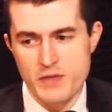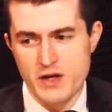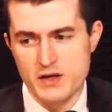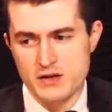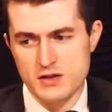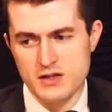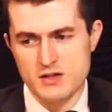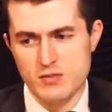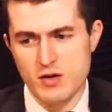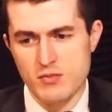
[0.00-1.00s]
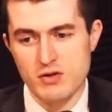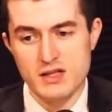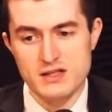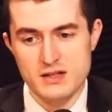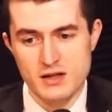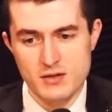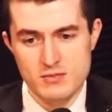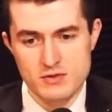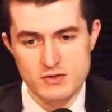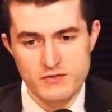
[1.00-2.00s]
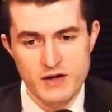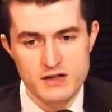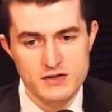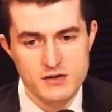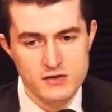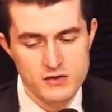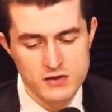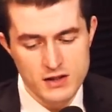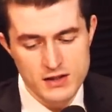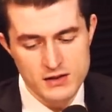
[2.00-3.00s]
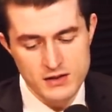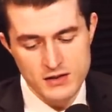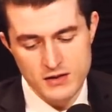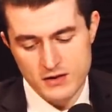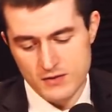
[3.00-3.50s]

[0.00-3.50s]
And that's about 1 million times faster than the